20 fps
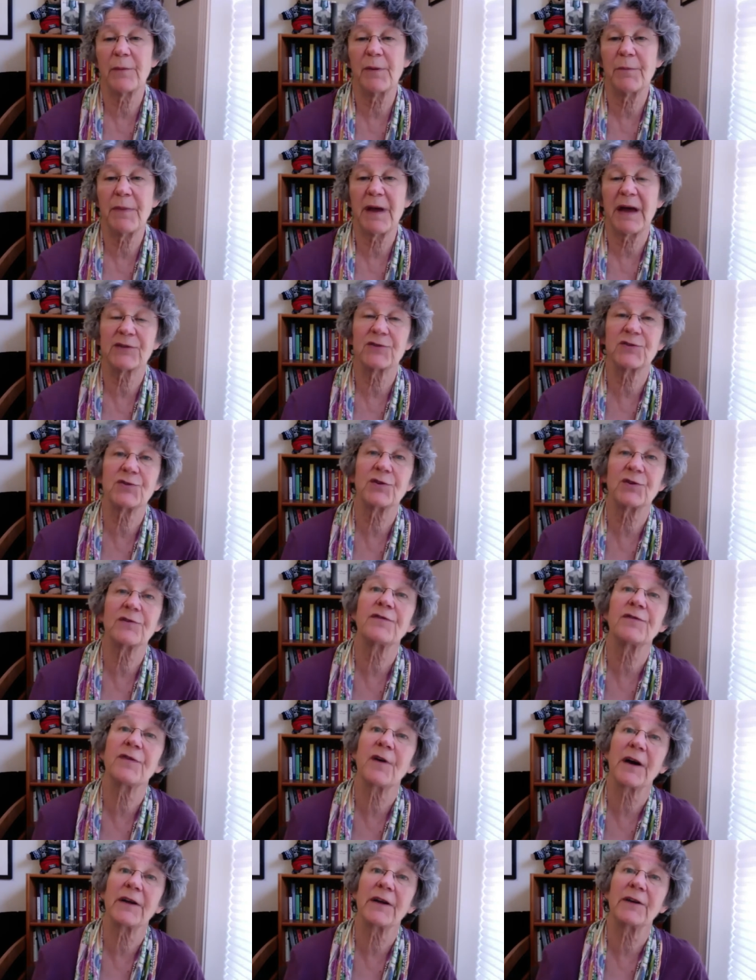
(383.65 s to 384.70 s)
a Master of
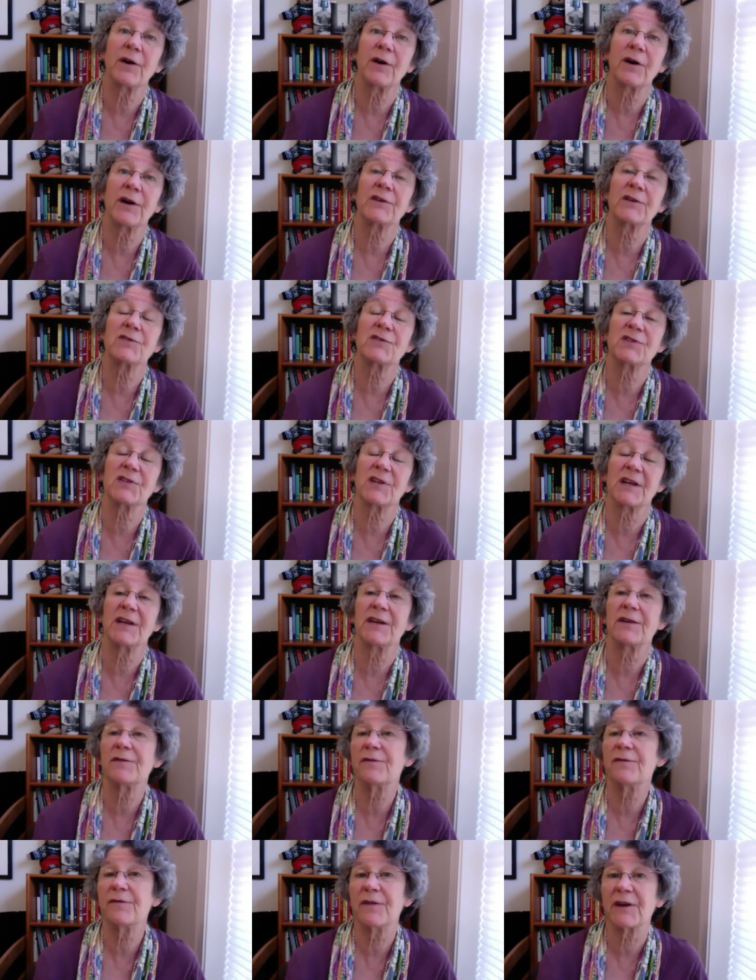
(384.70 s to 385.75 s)
Fine Arts
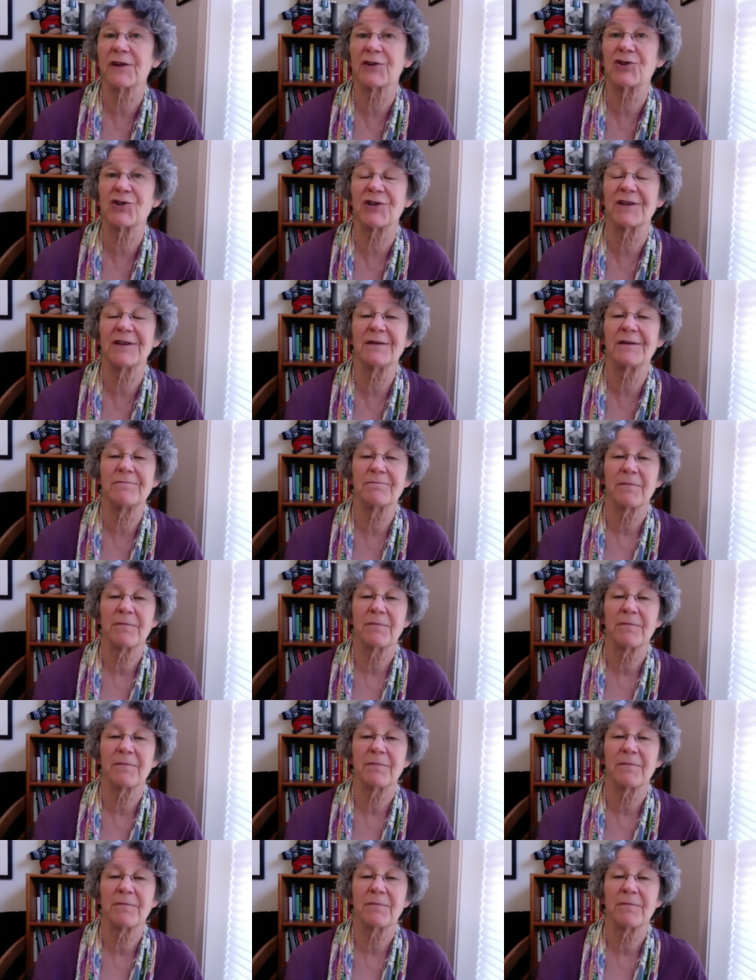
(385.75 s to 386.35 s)
in fiction.